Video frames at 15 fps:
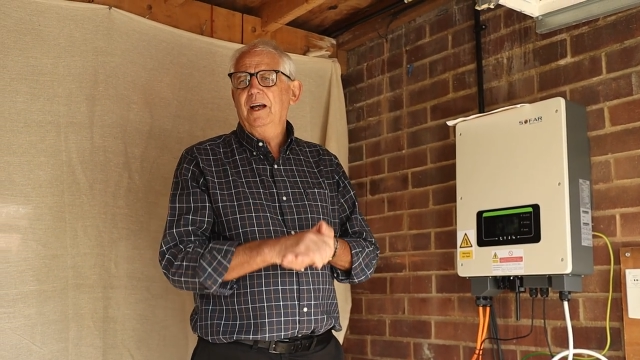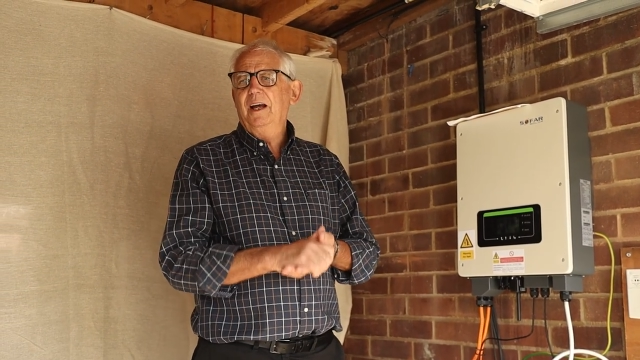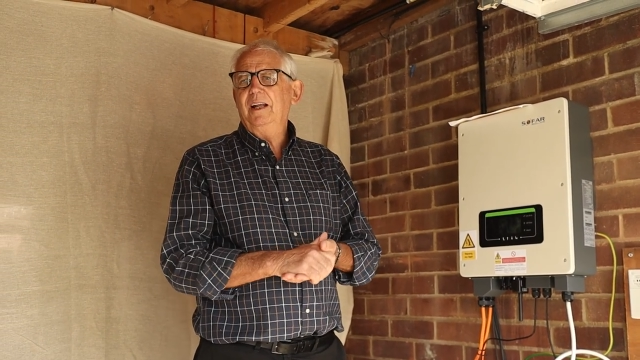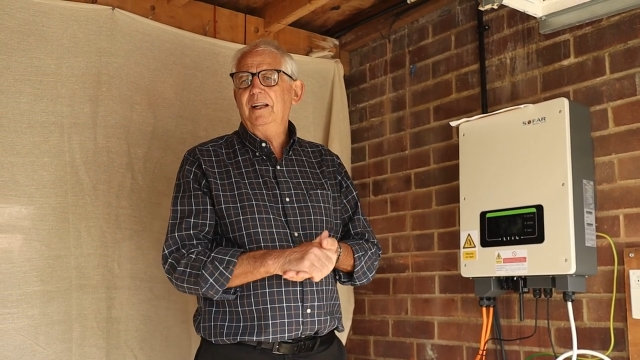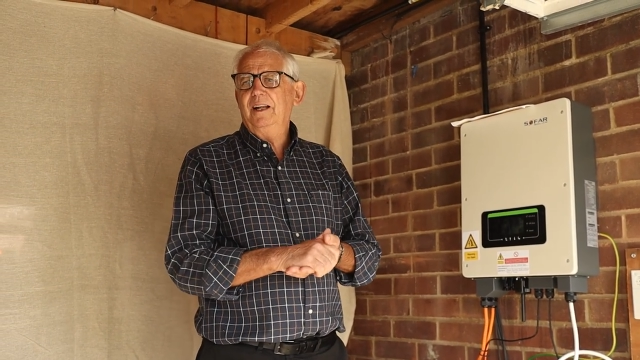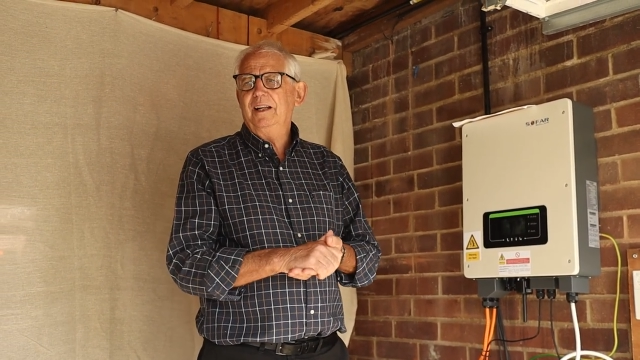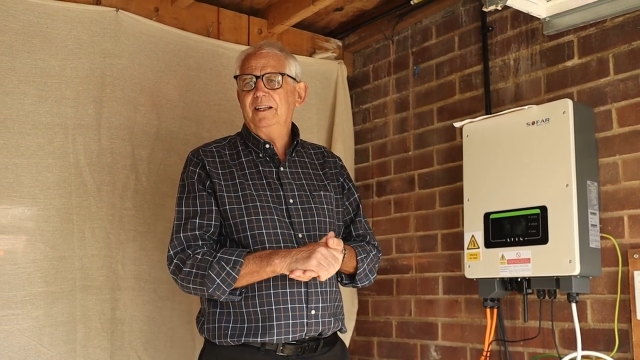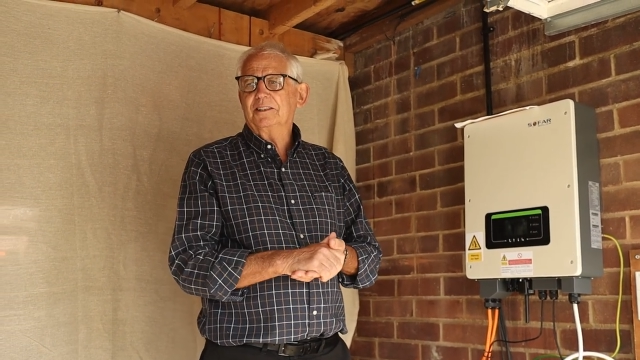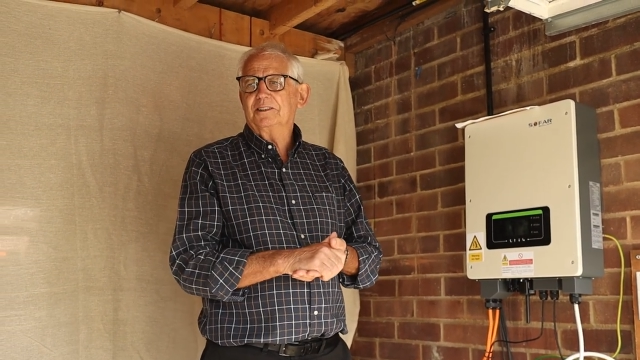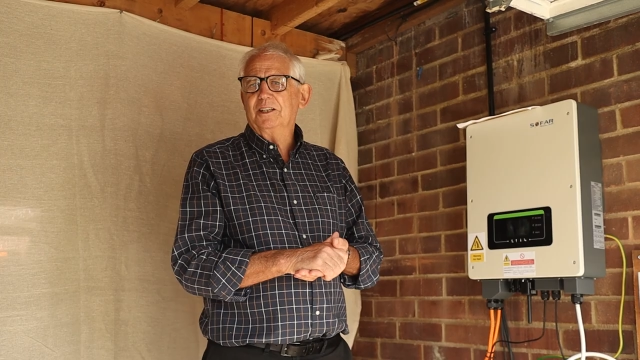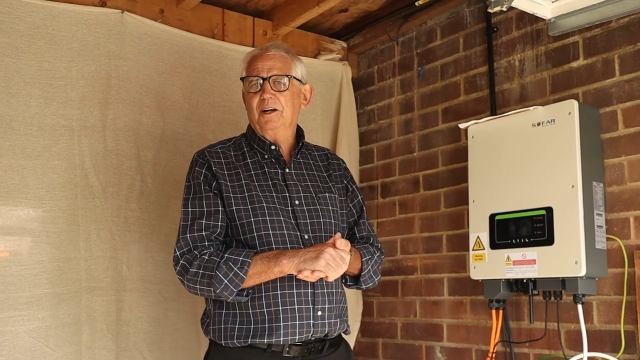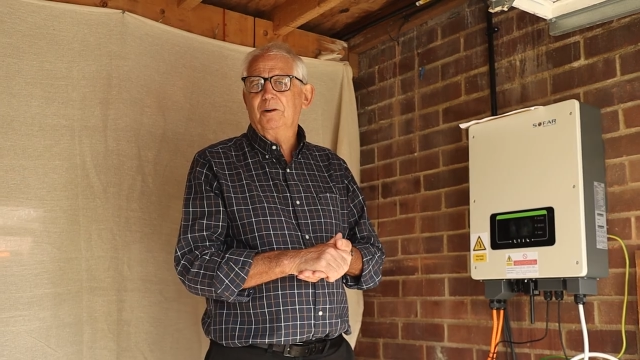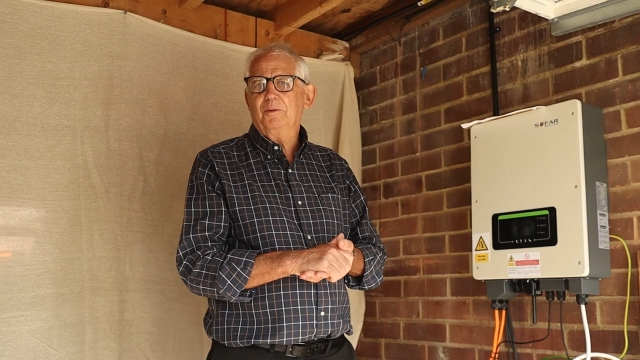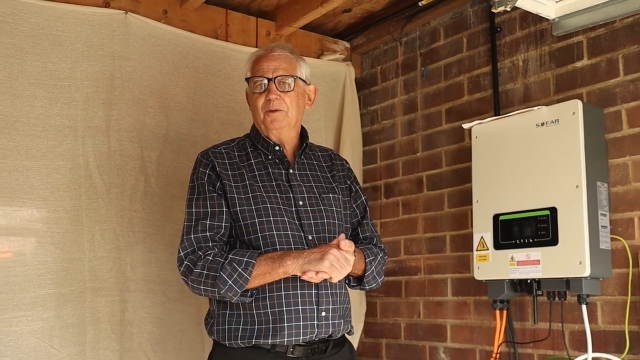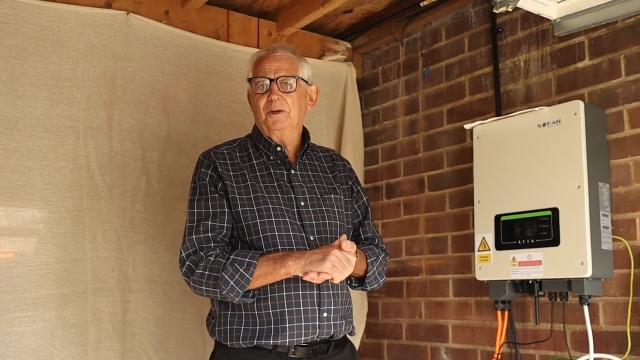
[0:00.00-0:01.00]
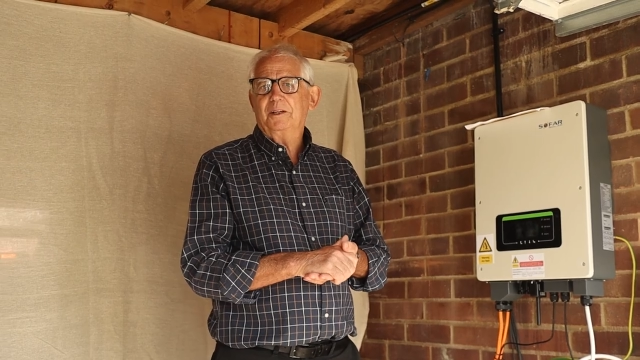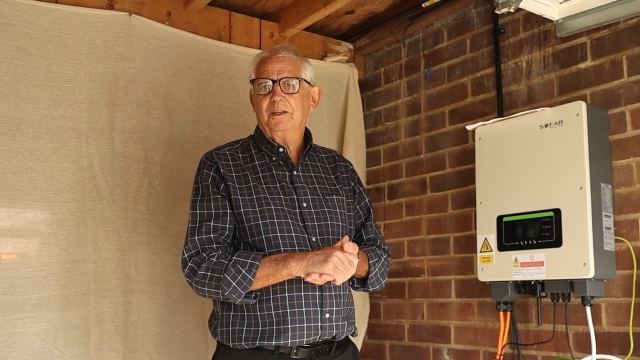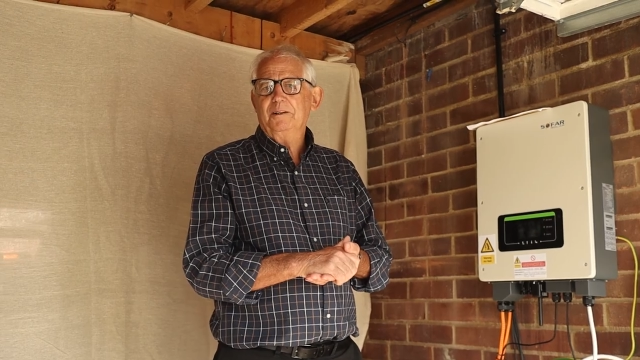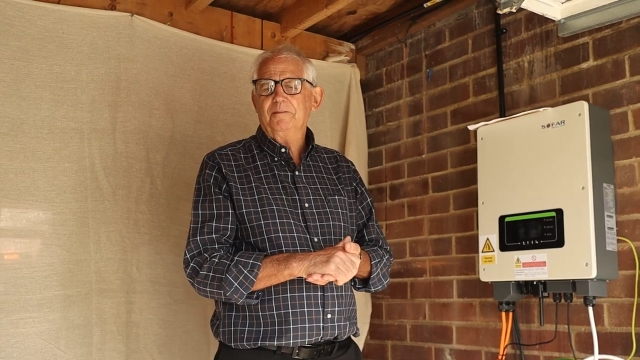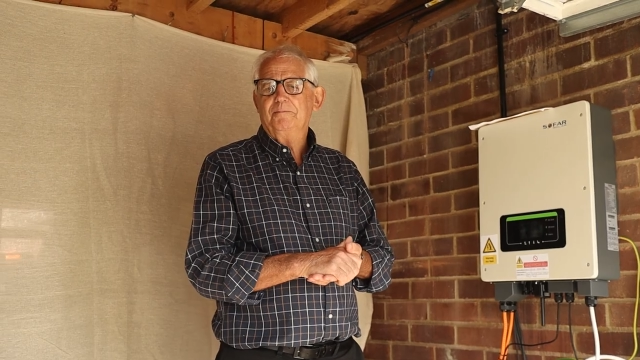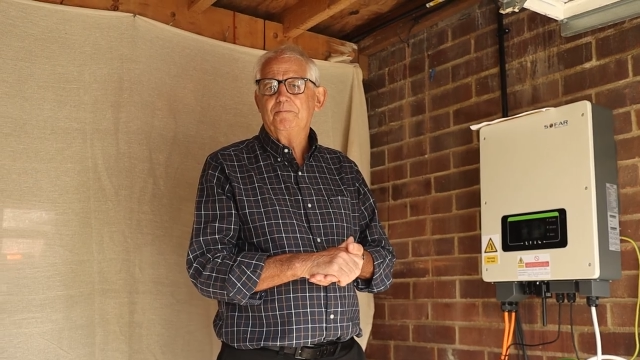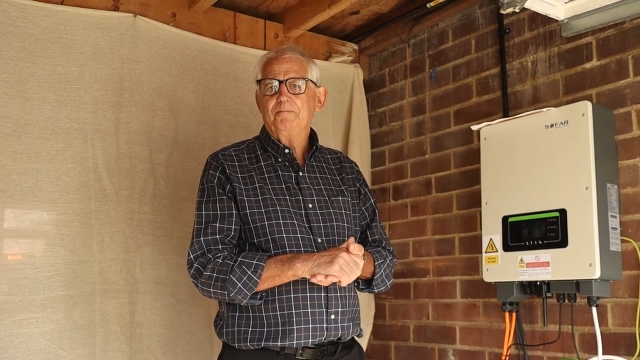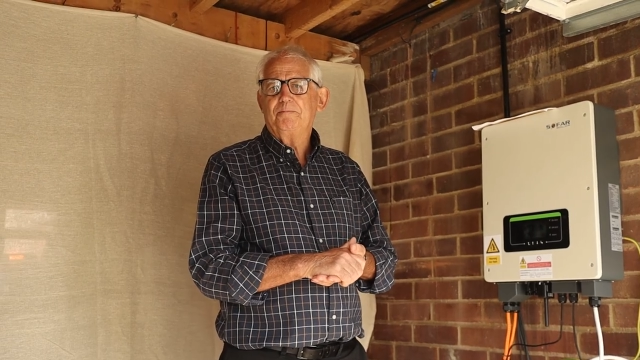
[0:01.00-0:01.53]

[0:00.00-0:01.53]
and let it start working.